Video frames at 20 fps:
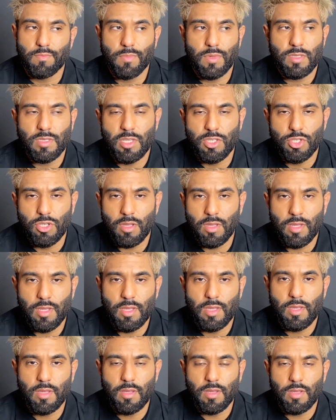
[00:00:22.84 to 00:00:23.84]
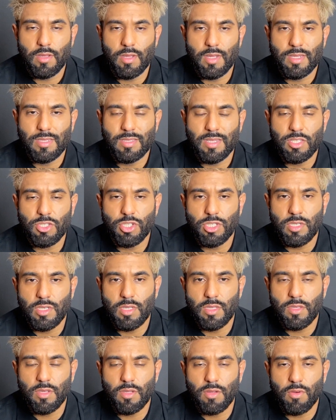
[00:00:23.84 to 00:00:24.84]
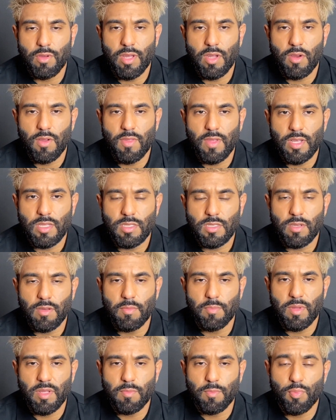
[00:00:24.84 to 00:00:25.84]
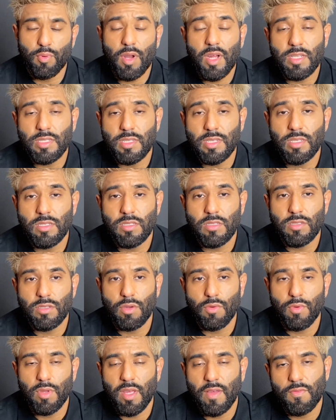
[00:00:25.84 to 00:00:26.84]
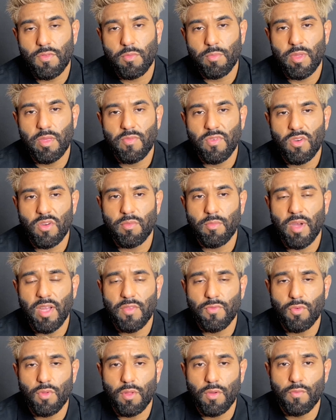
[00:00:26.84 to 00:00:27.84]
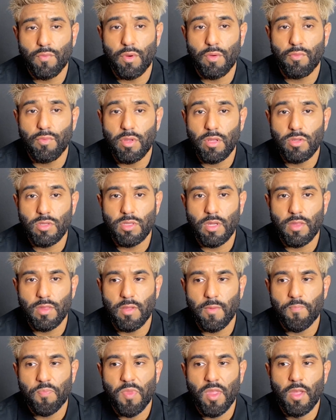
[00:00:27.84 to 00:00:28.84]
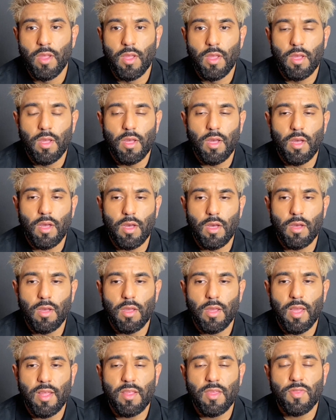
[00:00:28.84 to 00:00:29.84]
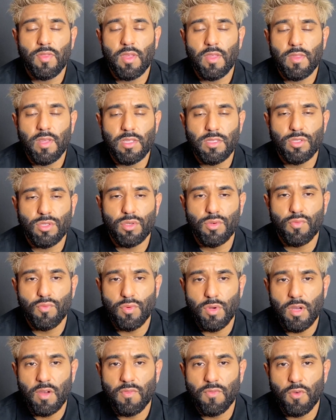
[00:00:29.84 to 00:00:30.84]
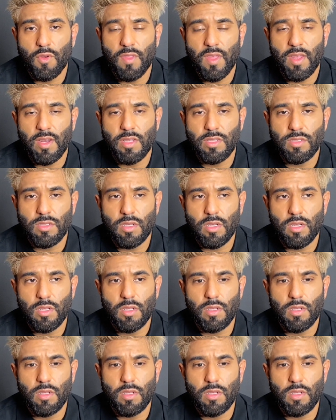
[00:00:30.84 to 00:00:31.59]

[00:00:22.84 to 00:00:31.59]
essentially extension, hair that's been processed, so we have to be very mindful of what we use on them. Anything that's too rough or that is